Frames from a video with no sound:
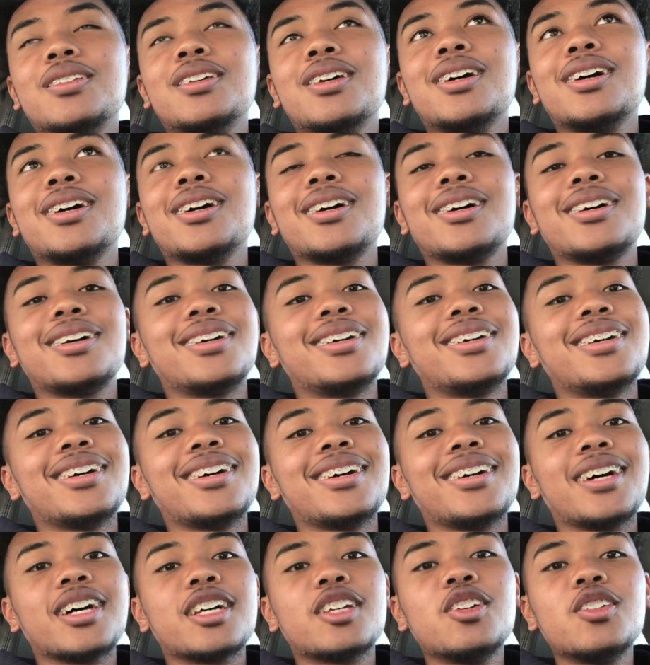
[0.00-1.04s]
yeah,
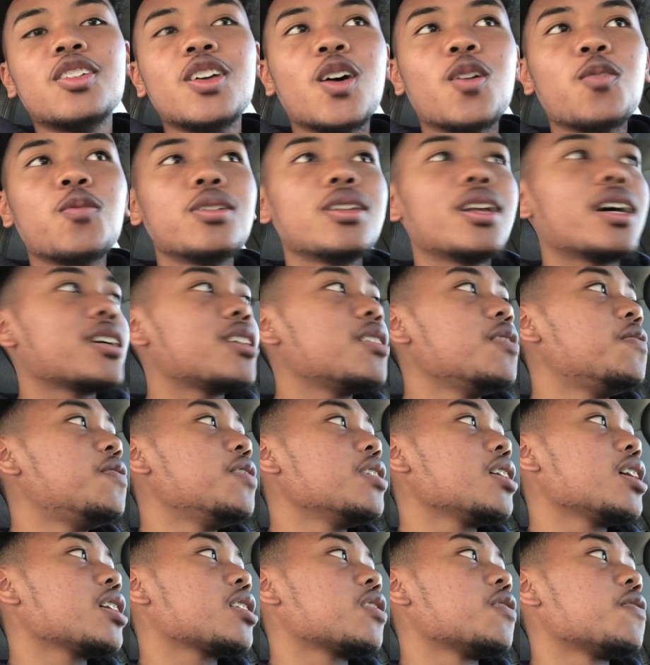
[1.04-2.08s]
like you know when like you
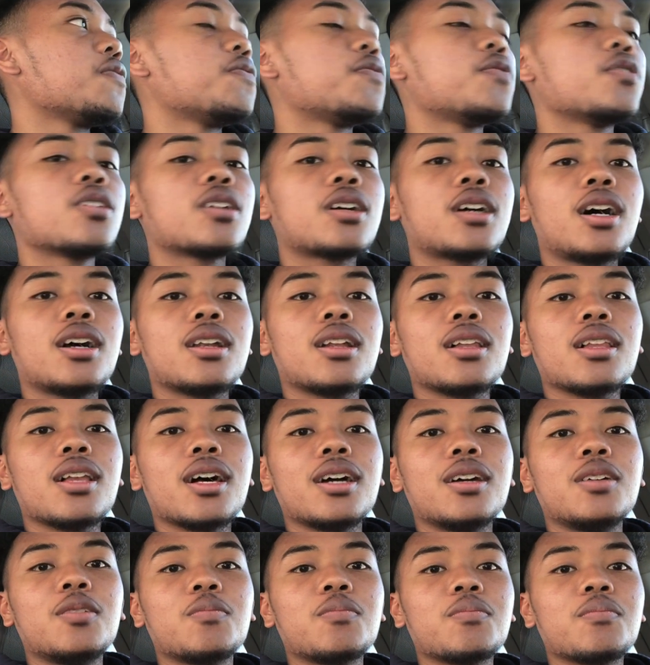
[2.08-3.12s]
feel like your foot kind of
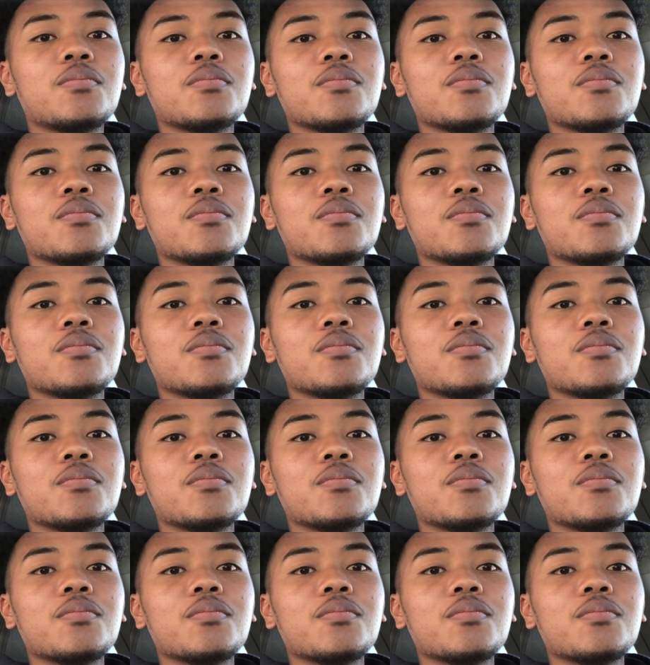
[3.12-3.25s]
like.